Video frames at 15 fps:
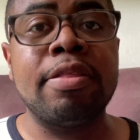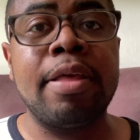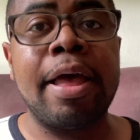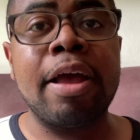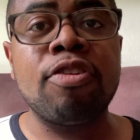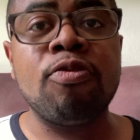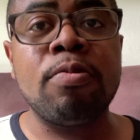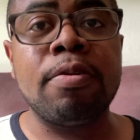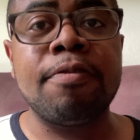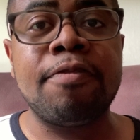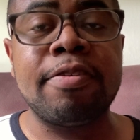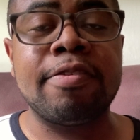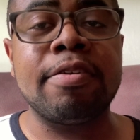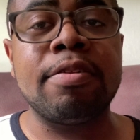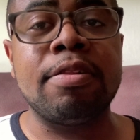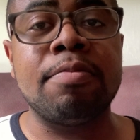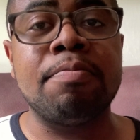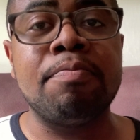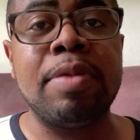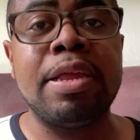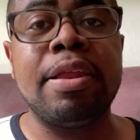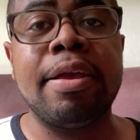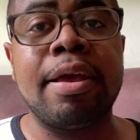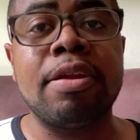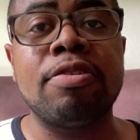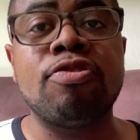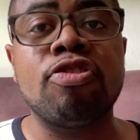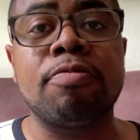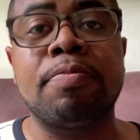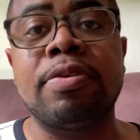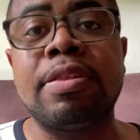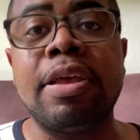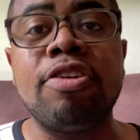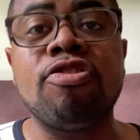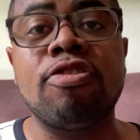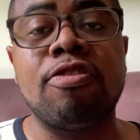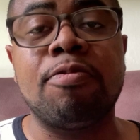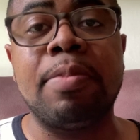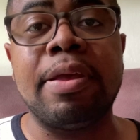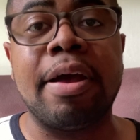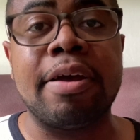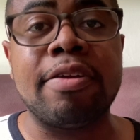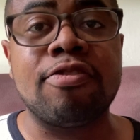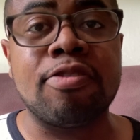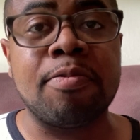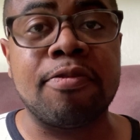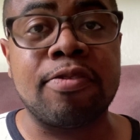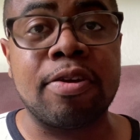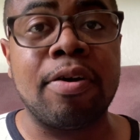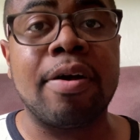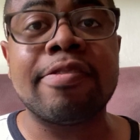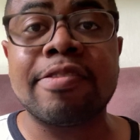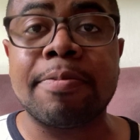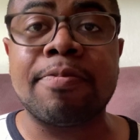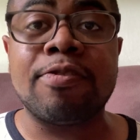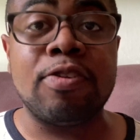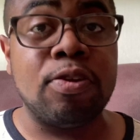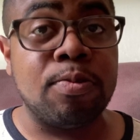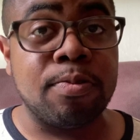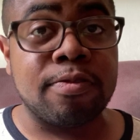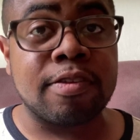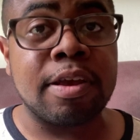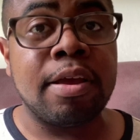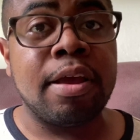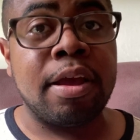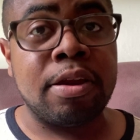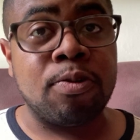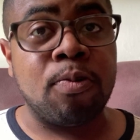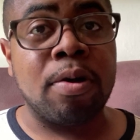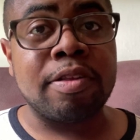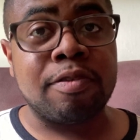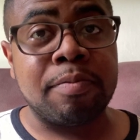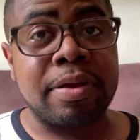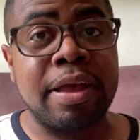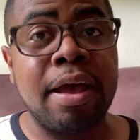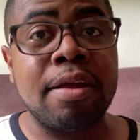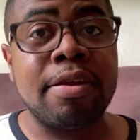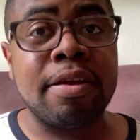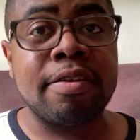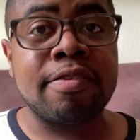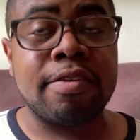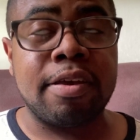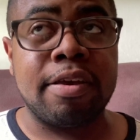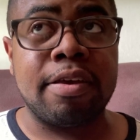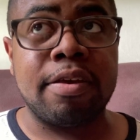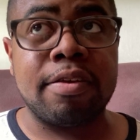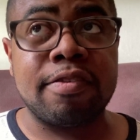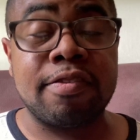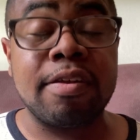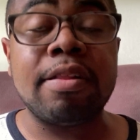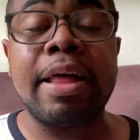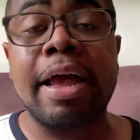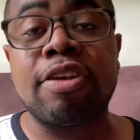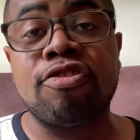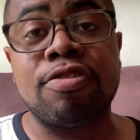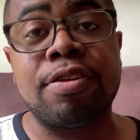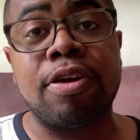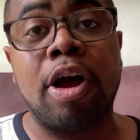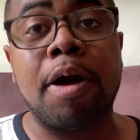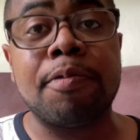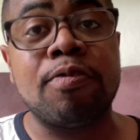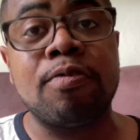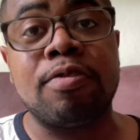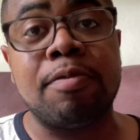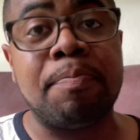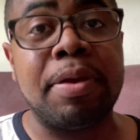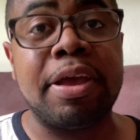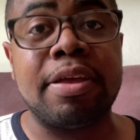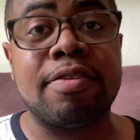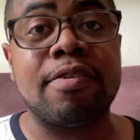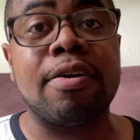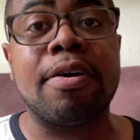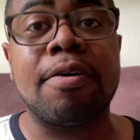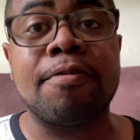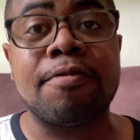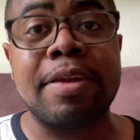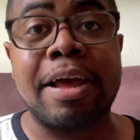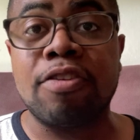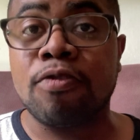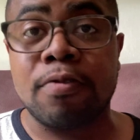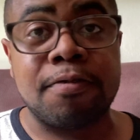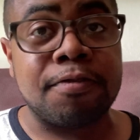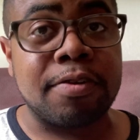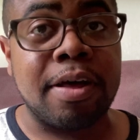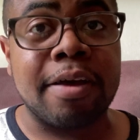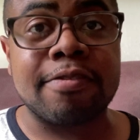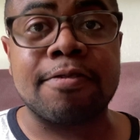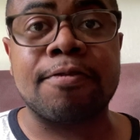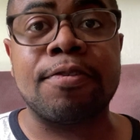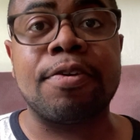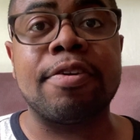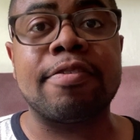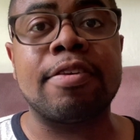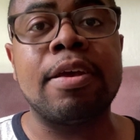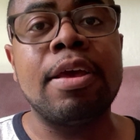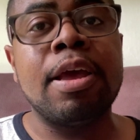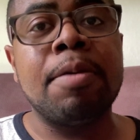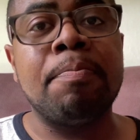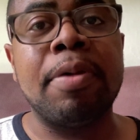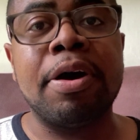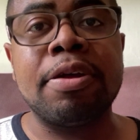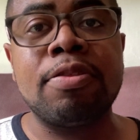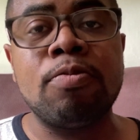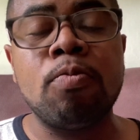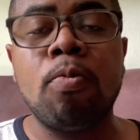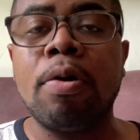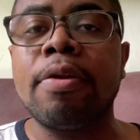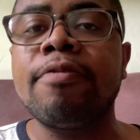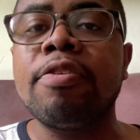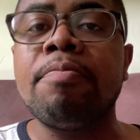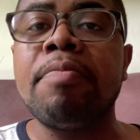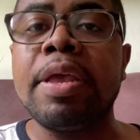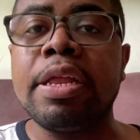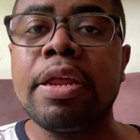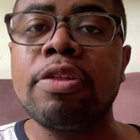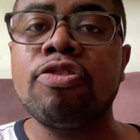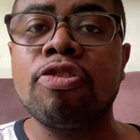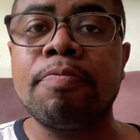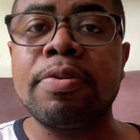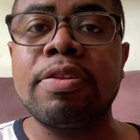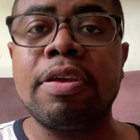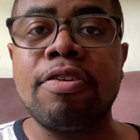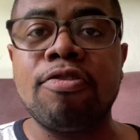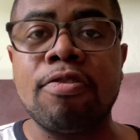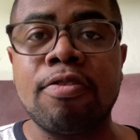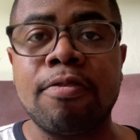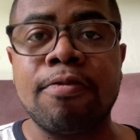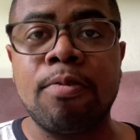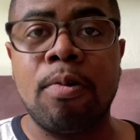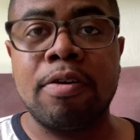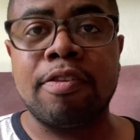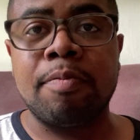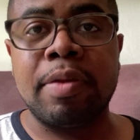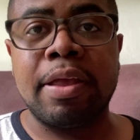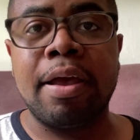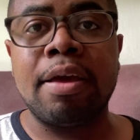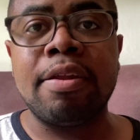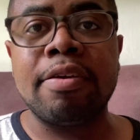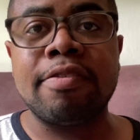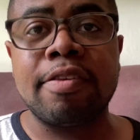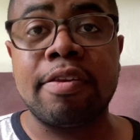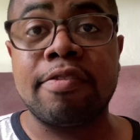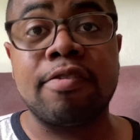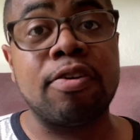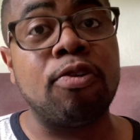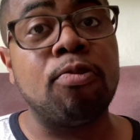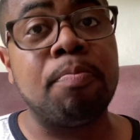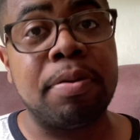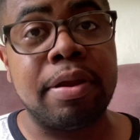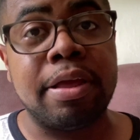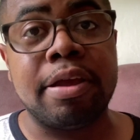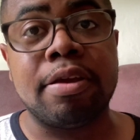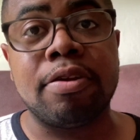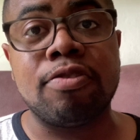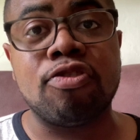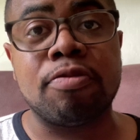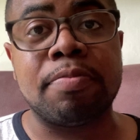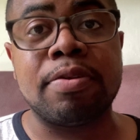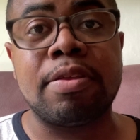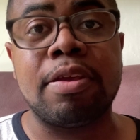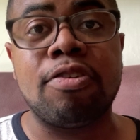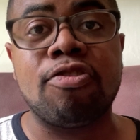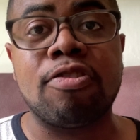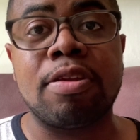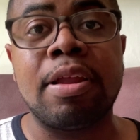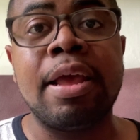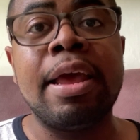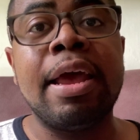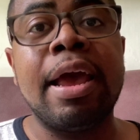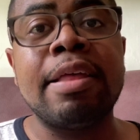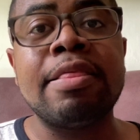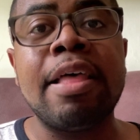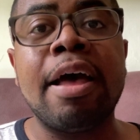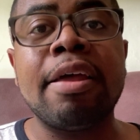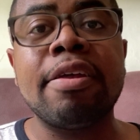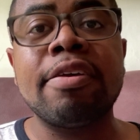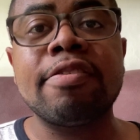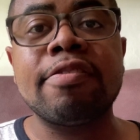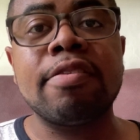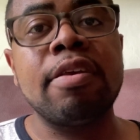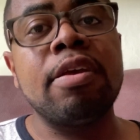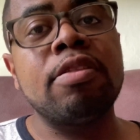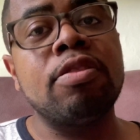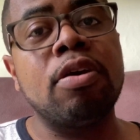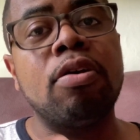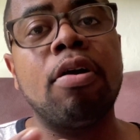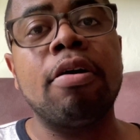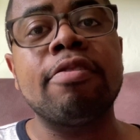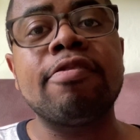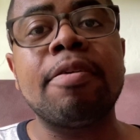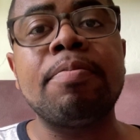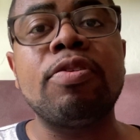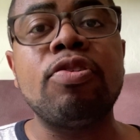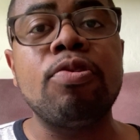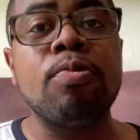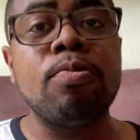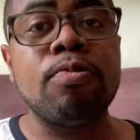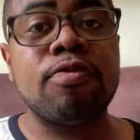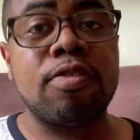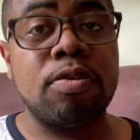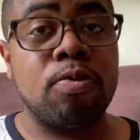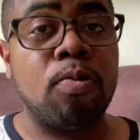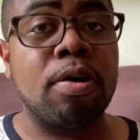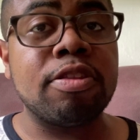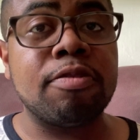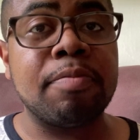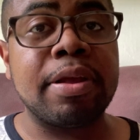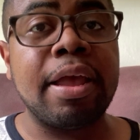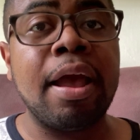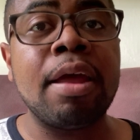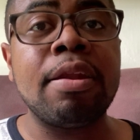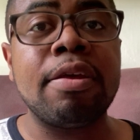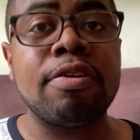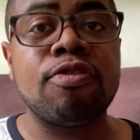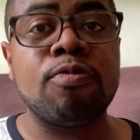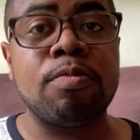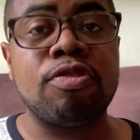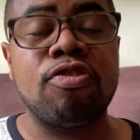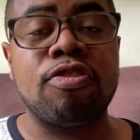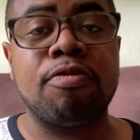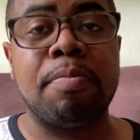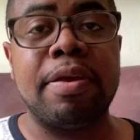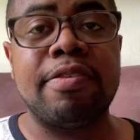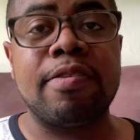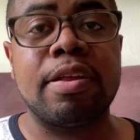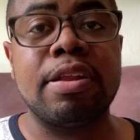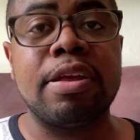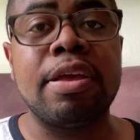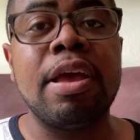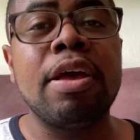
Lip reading: the actual physical meaning and interpretations behind some of the concepts used in quantum mechanics is still actually up to debate of natural philosophers. But one of the main interpretations of quantum mechanics is the Copenhagen interpretation, and that is the concept used in quantum mechanics, which is basically